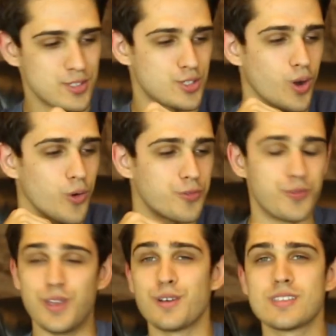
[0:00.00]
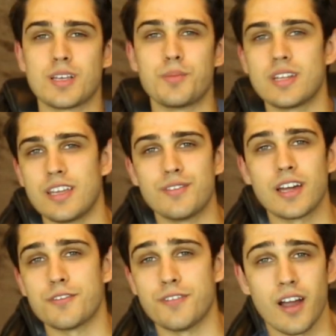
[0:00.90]
So fields, I'm going to give
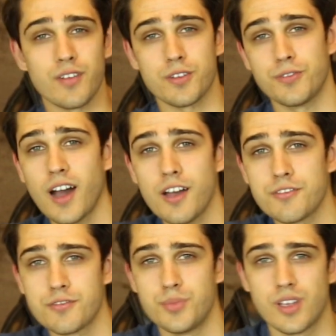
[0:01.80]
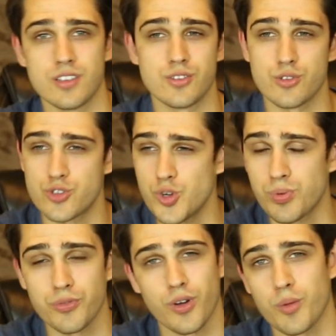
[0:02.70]
that a 5 out of 5 because they're
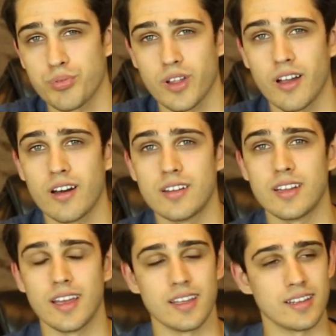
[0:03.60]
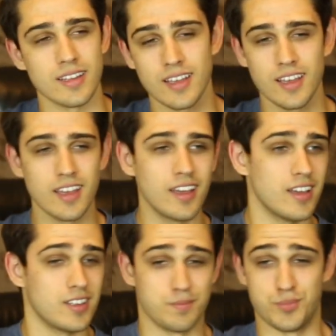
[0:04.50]
super fun to play on and
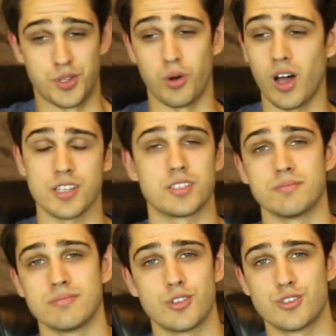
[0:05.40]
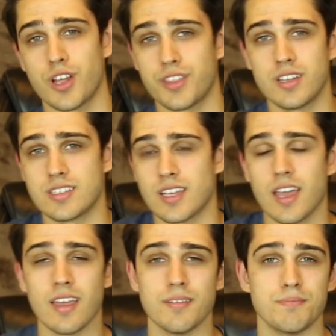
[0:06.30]
they're awesome. There's nothing to
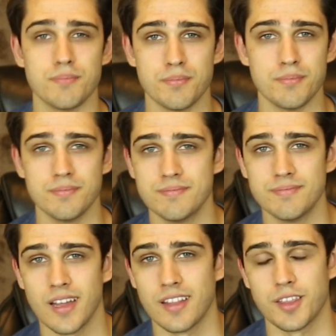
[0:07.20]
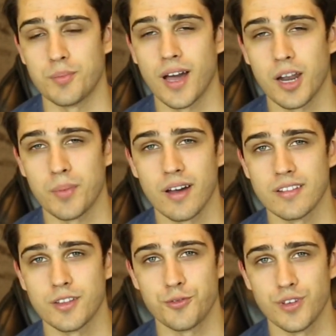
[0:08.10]
say anything bad
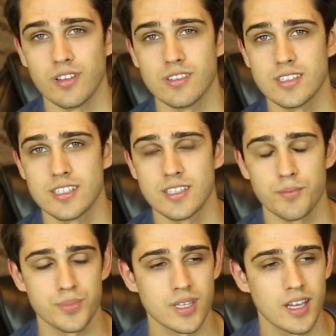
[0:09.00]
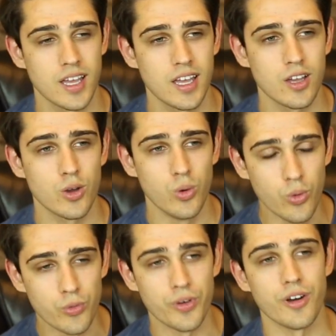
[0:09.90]
about the fields except
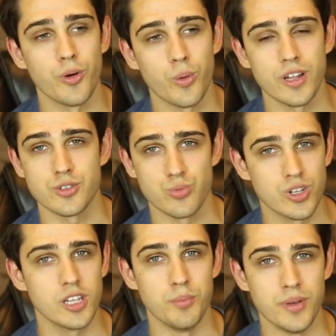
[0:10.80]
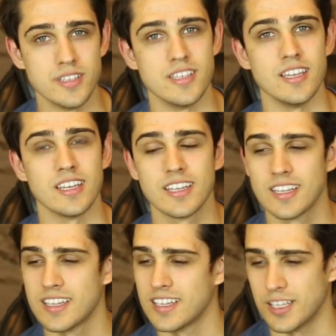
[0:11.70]
Whoville, when it's really busy,
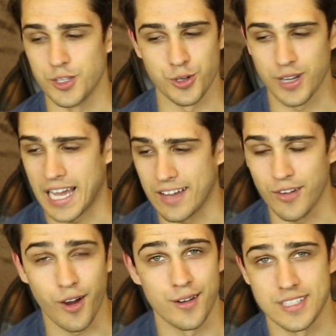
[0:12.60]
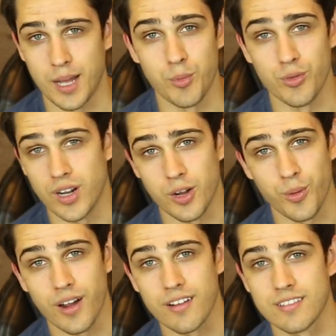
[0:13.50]
you're going to have a hard time moving
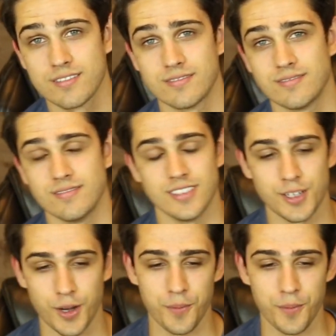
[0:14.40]
anywhere, in